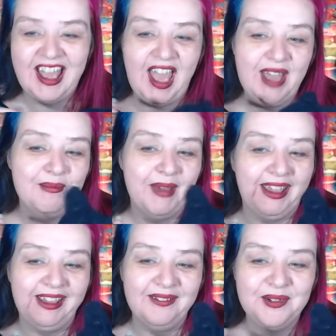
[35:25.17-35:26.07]
I
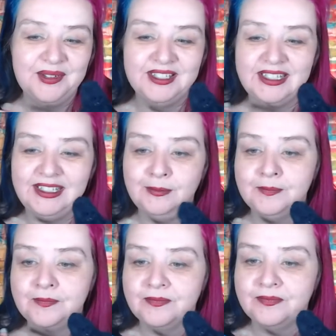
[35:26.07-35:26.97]
might. We'll see.
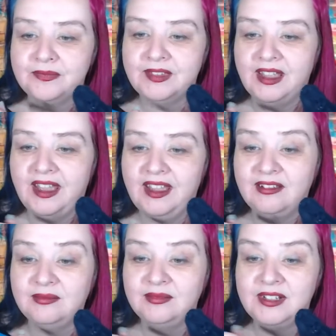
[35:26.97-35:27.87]

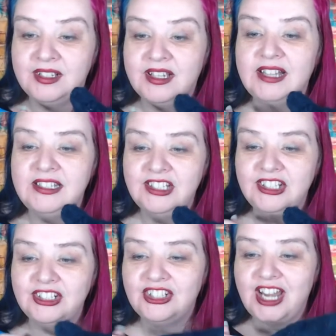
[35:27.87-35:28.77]
Um,
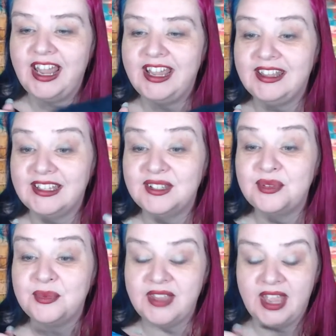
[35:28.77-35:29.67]
Alicia, chai, that's the
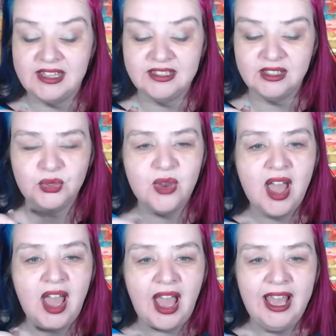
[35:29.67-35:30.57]
one that has it all.
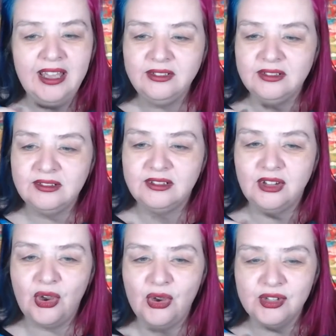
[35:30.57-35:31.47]
I
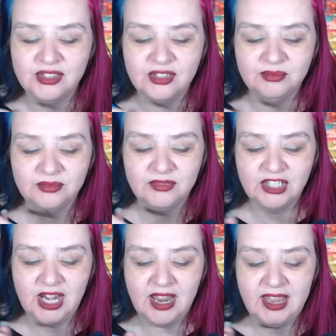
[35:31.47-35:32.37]
got some
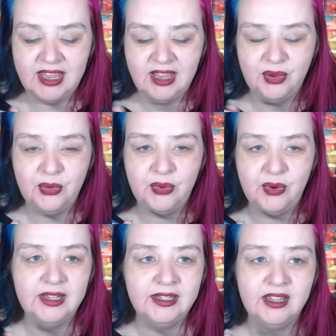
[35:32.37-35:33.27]
chai a
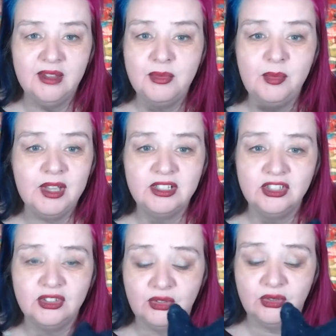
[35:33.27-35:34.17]
while ago. Maybe I
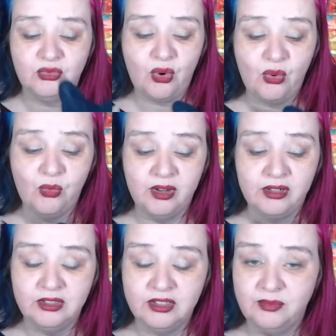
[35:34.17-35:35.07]
just got the wrong one
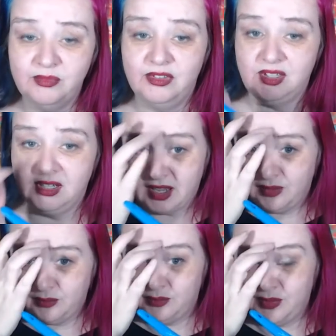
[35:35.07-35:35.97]
or something.
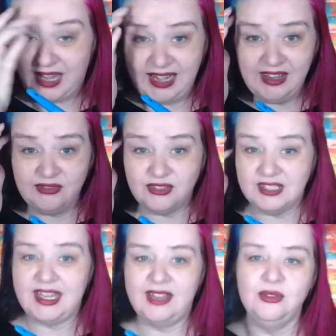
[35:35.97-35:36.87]
Um, but I loved the
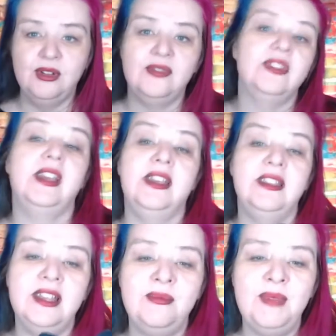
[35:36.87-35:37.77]
sound of it. And
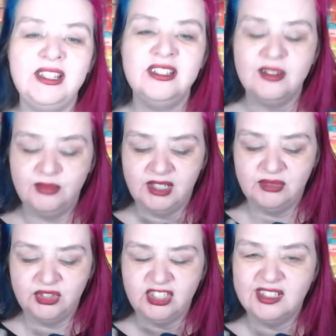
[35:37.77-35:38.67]
then I made some and I
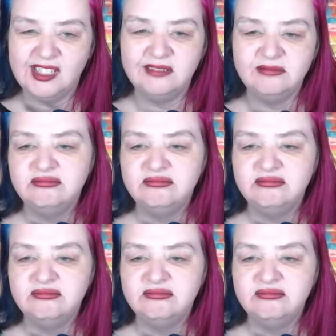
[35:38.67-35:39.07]
was just like,